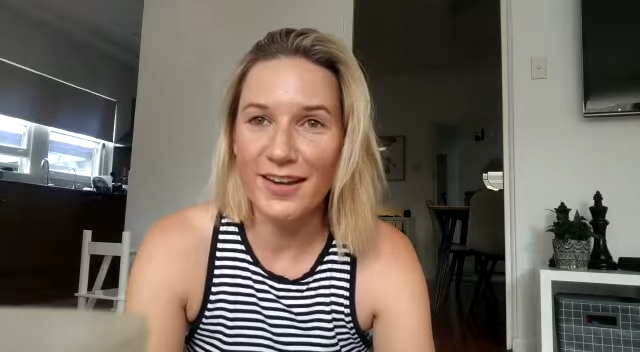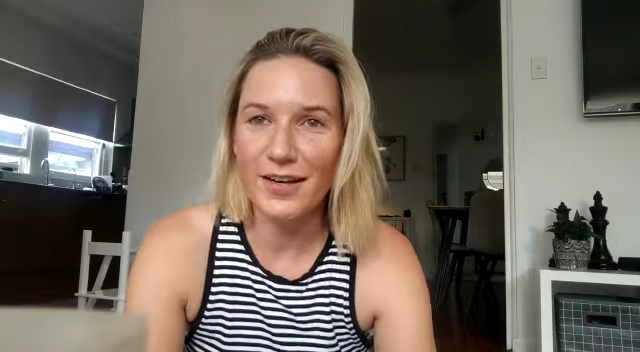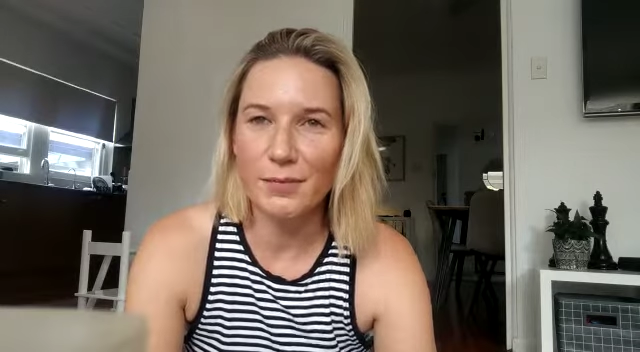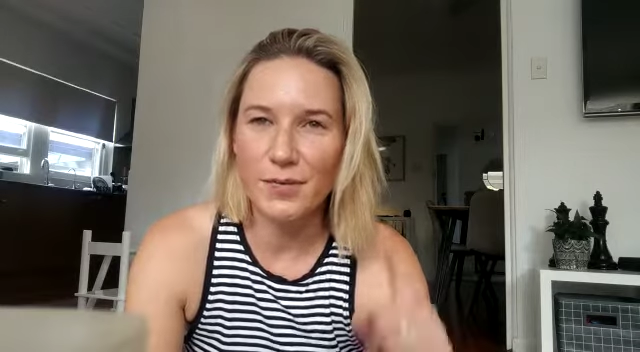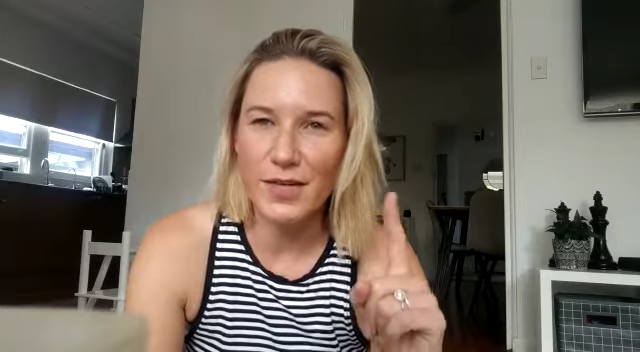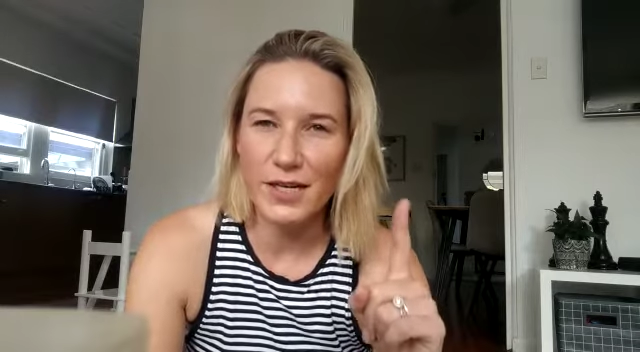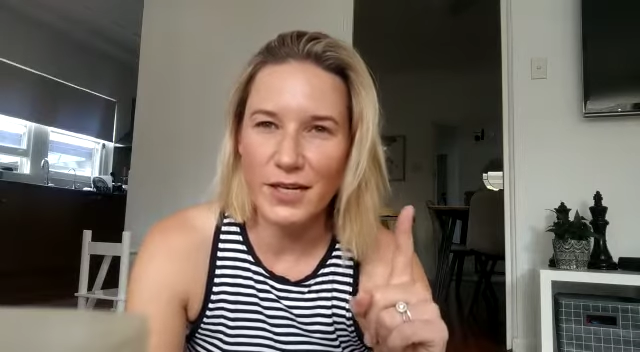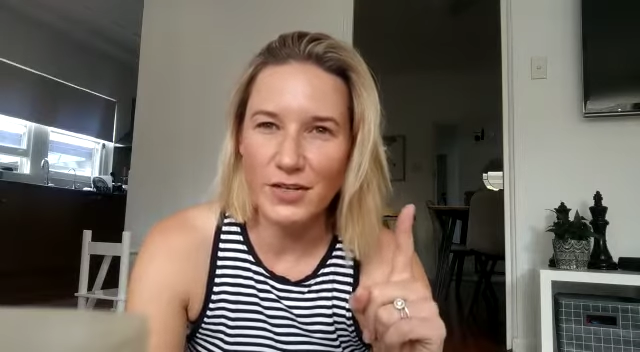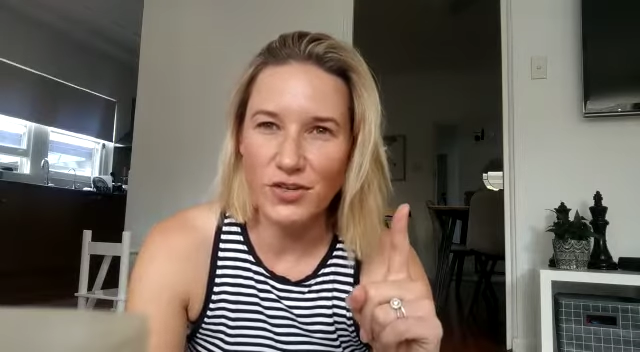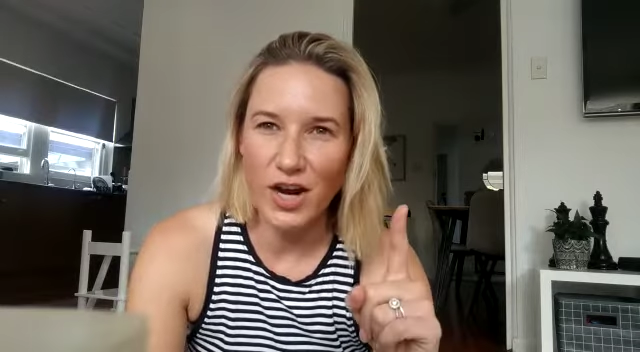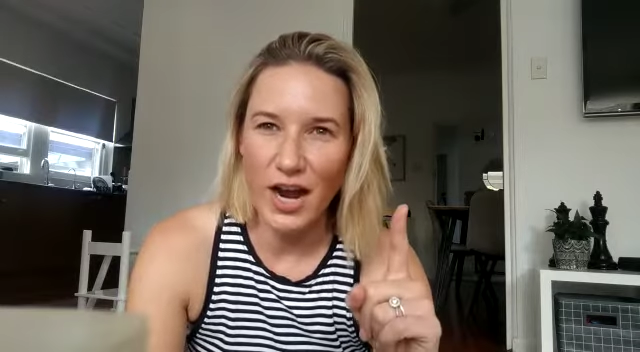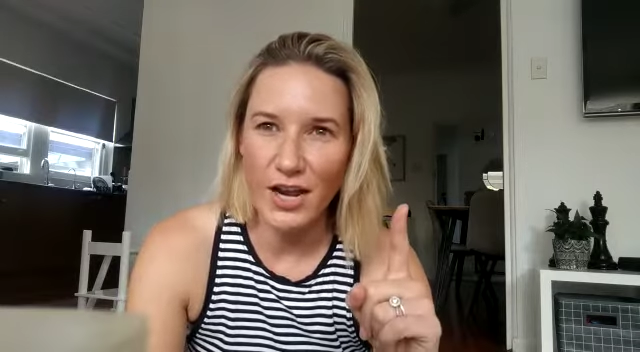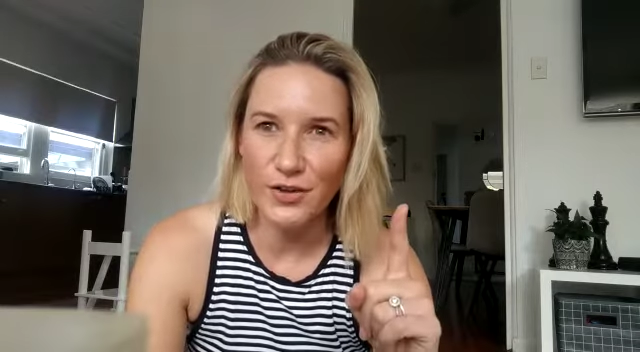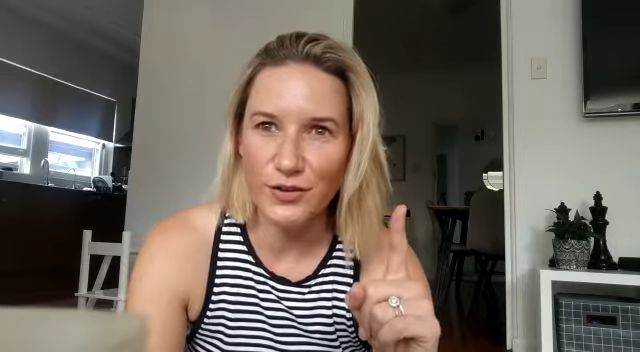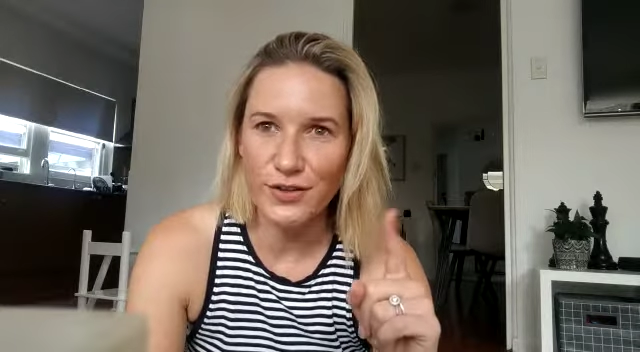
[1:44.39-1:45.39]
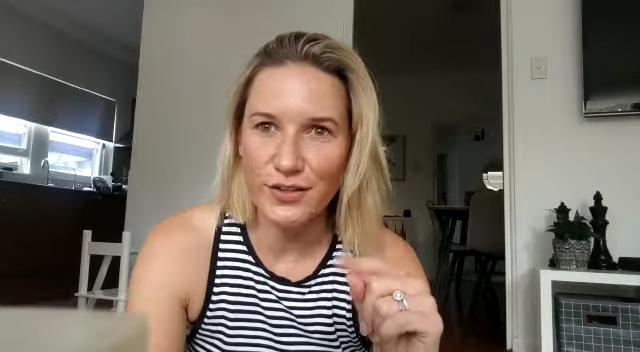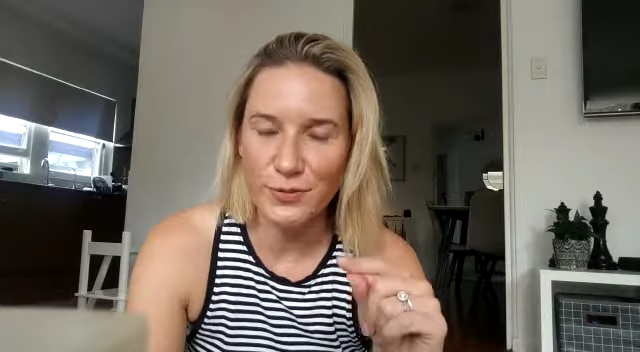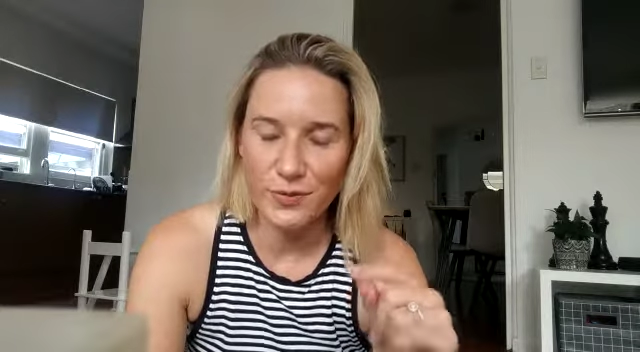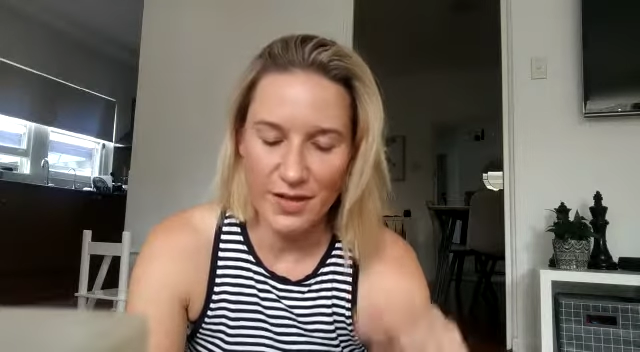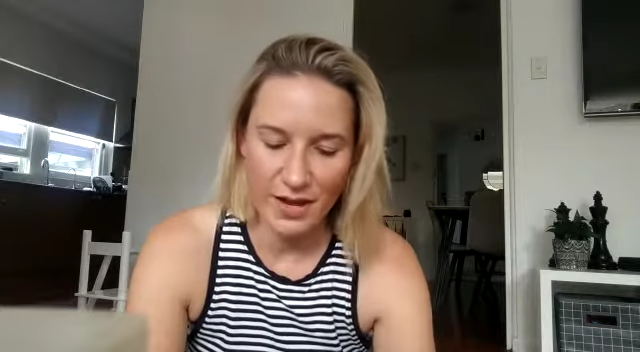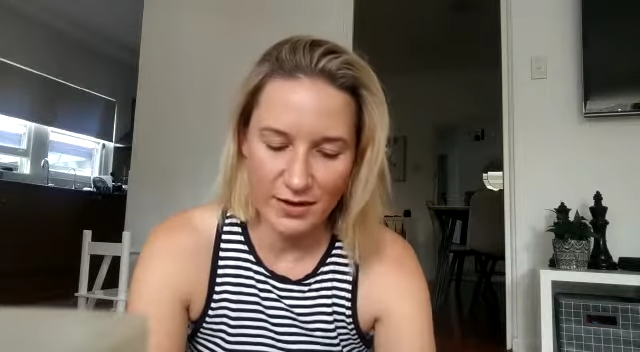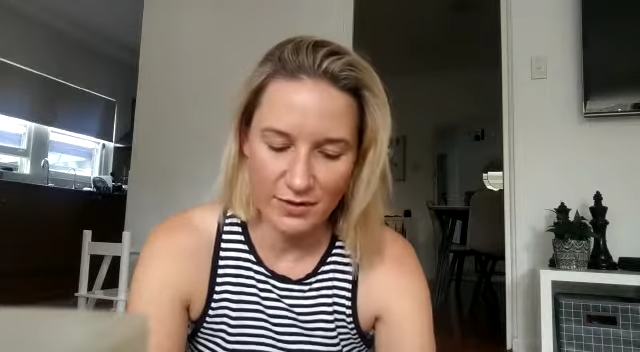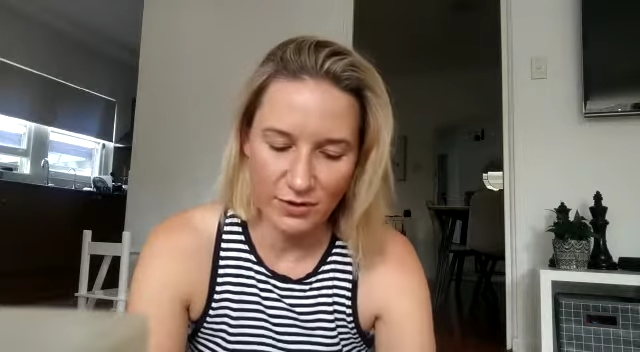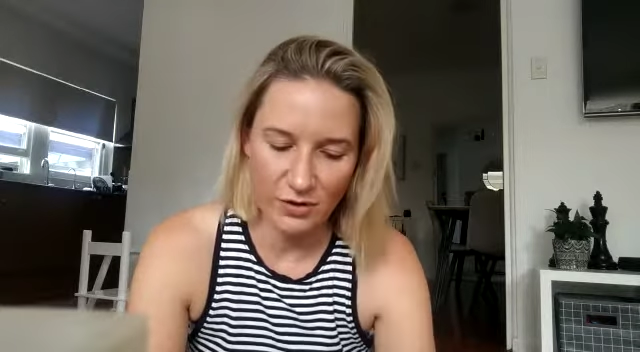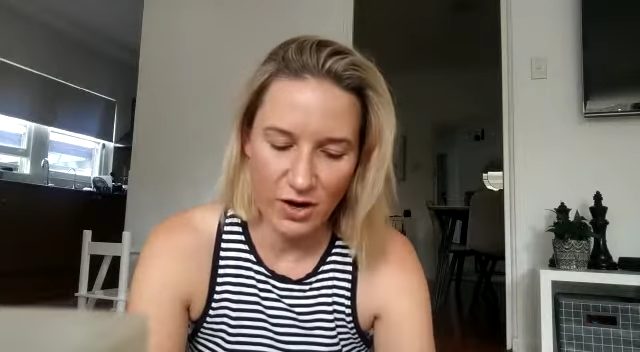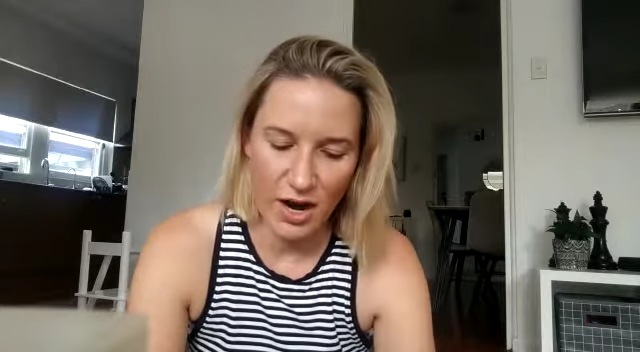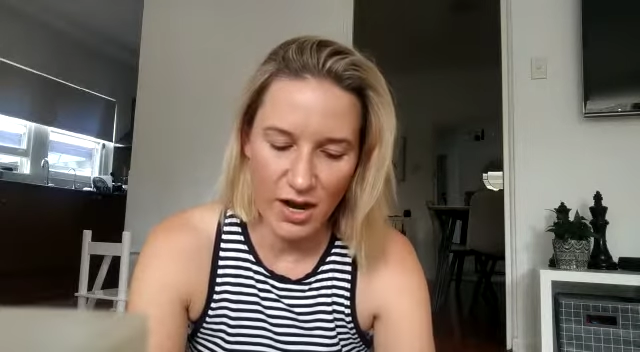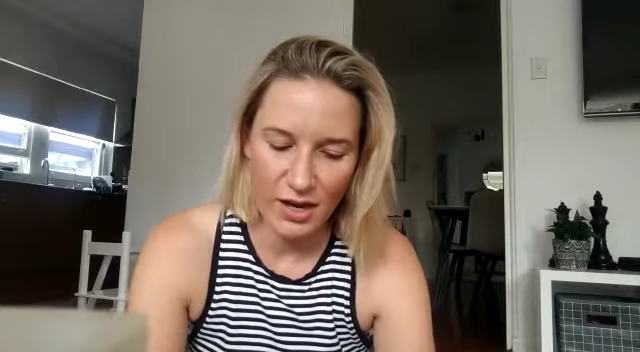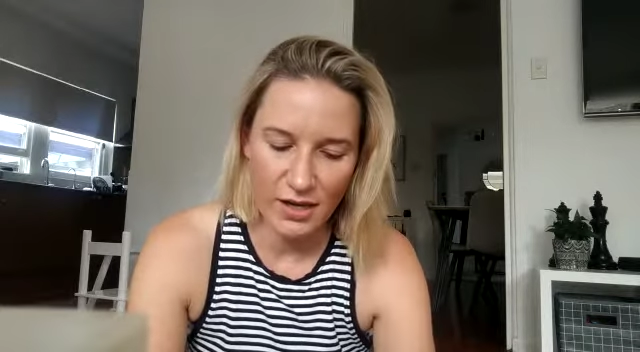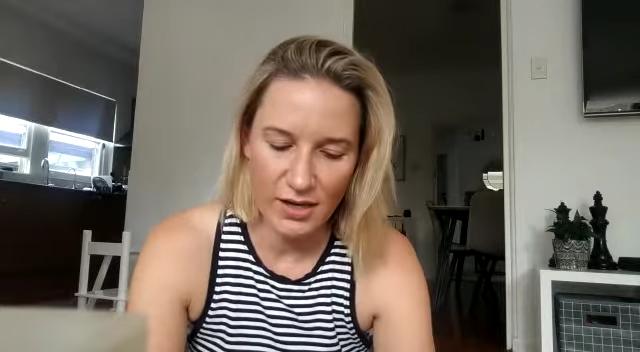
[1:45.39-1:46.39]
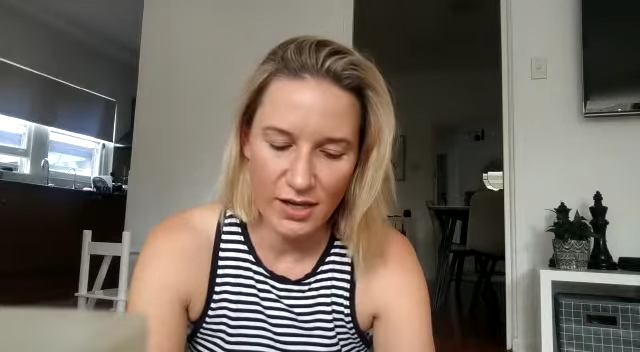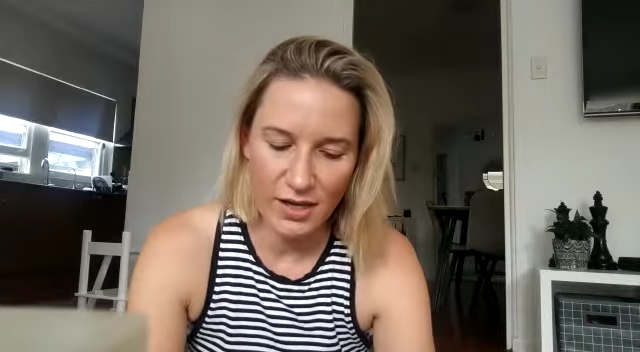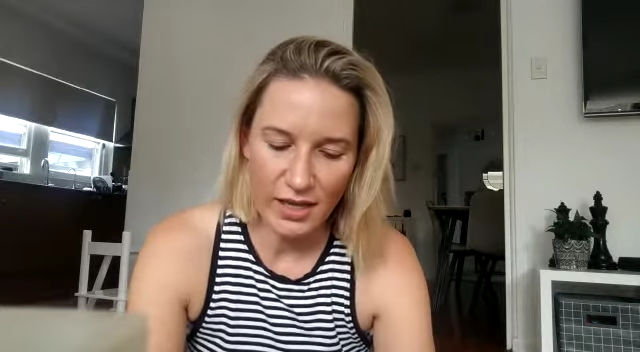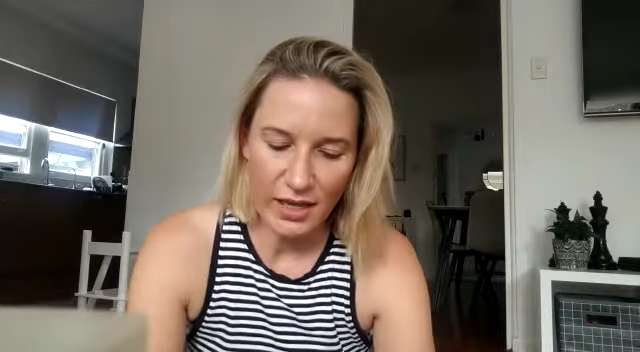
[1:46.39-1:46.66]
and I'm gonna try and do this without not crying,